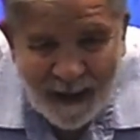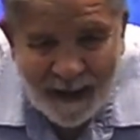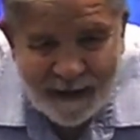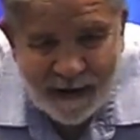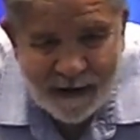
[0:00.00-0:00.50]

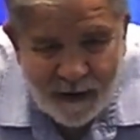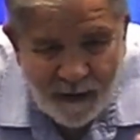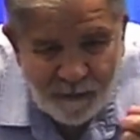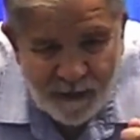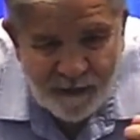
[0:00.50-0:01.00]
He says,
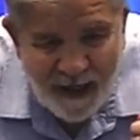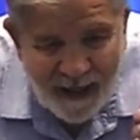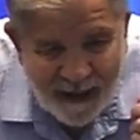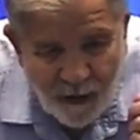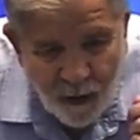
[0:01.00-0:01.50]

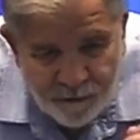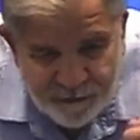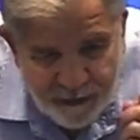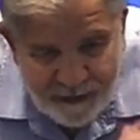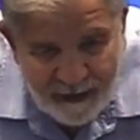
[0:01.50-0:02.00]
they
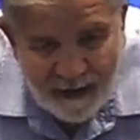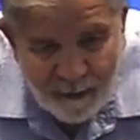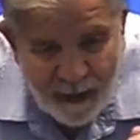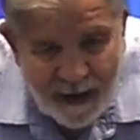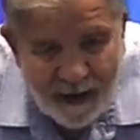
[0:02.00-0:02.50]

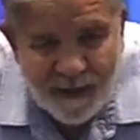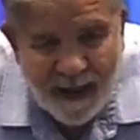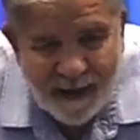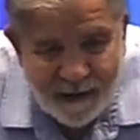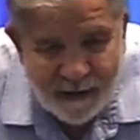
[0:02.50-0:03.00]
overcame him,
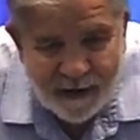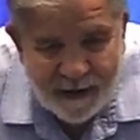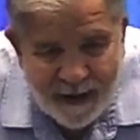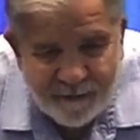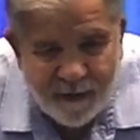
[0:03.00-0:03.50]
that is the
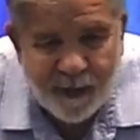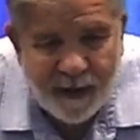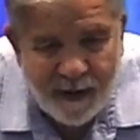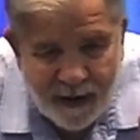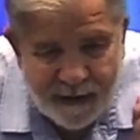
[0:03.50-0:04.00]
devil,
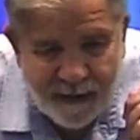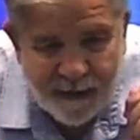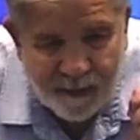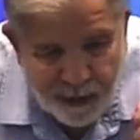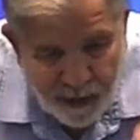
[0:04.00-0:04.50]
because of
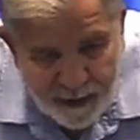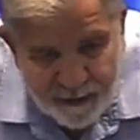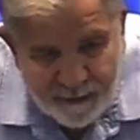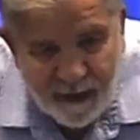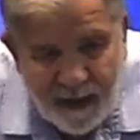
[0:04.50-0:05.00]
the blood of the